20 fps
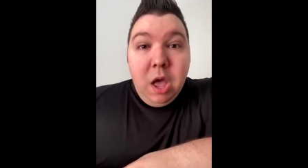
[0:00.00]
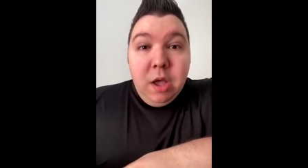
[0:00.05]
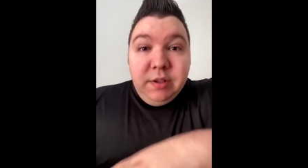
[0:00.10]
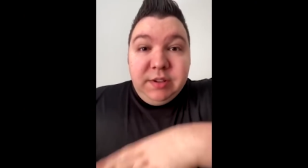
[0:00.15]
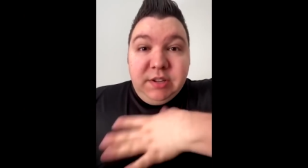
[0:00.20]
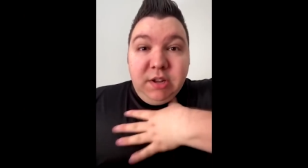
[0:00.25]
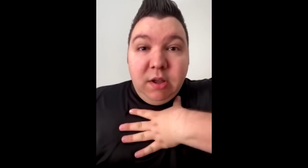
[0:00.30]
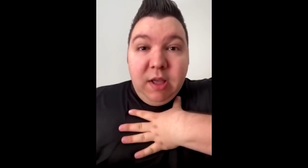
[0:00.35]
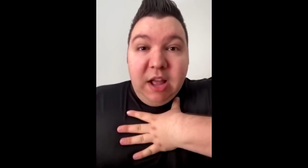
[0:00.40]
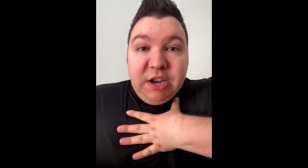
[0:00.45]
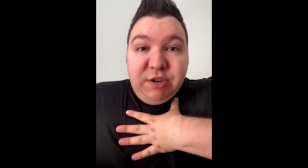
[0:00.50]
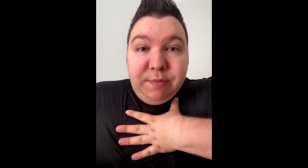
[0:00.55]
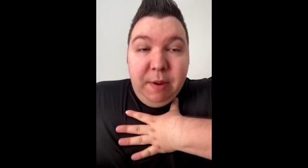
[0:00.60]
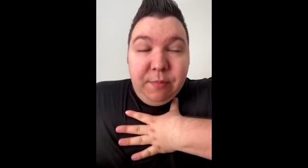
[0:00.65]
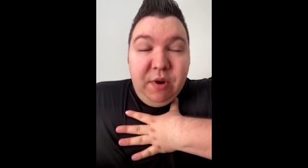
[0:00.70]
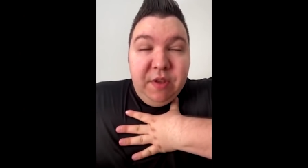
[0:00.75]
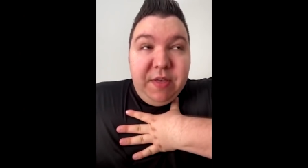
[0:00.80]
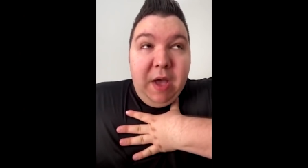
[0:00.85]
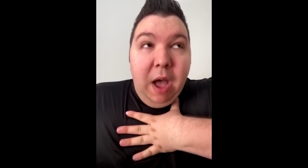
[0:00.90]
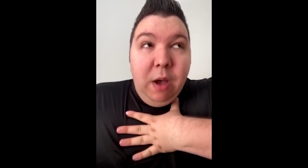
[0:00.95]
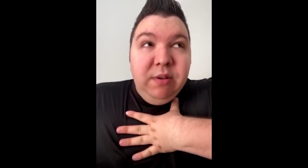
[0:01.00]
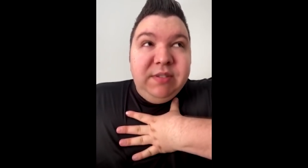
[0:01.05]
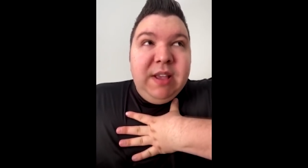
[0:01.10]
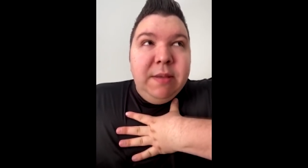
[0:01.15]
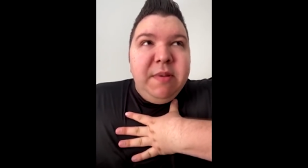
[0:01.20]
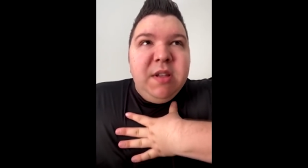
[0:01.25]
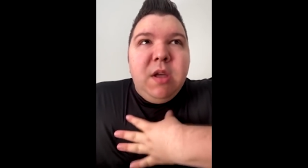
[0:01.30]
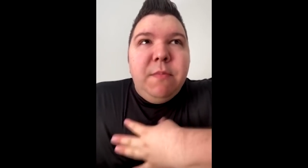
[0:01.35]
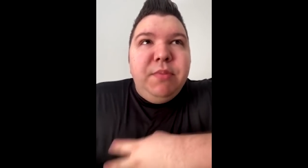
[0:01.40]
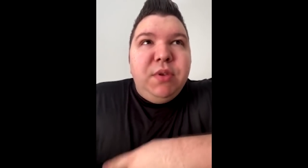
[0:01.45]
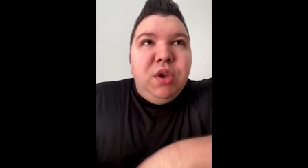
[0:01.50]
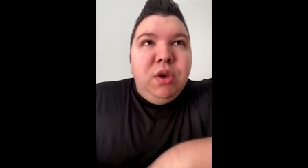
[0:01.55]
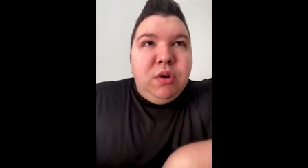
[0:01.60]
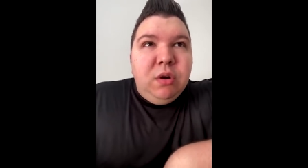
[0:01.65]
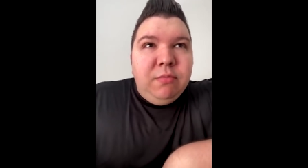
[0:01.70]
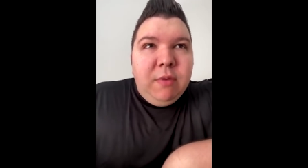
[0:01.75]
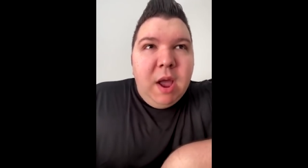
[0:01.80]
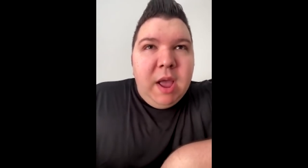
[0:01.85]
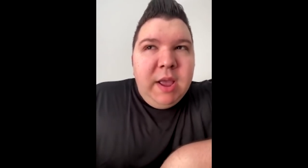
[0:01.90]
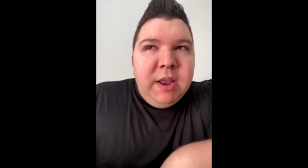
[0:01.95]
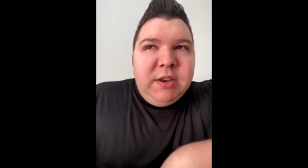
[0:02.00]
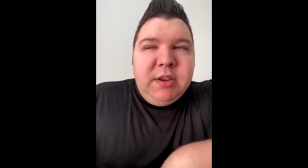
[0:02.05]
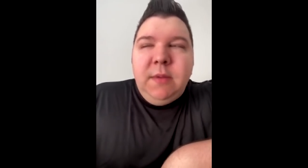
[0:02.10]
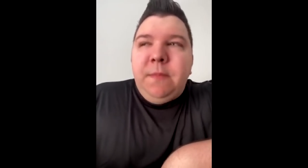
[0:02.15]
Still catching my breath. I was at my computer, right?